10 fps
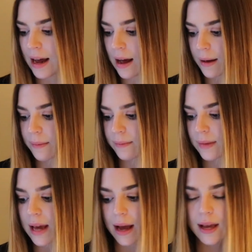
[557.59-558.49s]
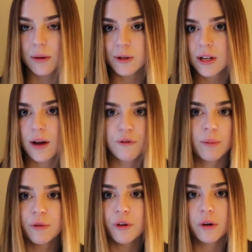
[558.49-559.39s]
Yeah, it was
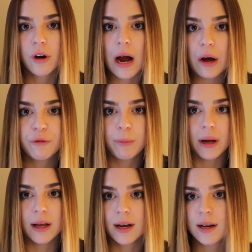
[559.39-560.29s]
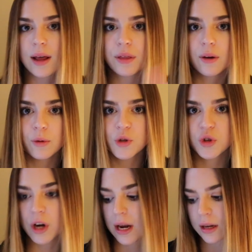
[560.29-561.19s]
from a photograph, but nothing was
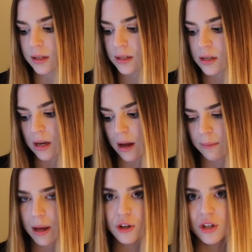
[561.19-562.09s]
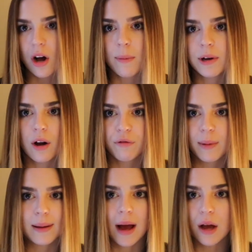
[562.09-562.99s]
traced. I just copied it off
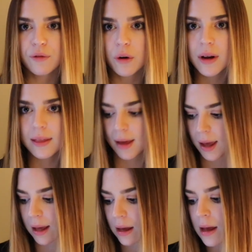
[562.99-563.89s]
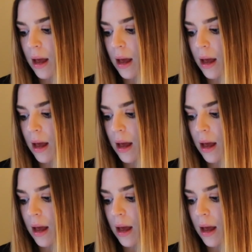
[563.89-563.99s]
my iPhone, I think.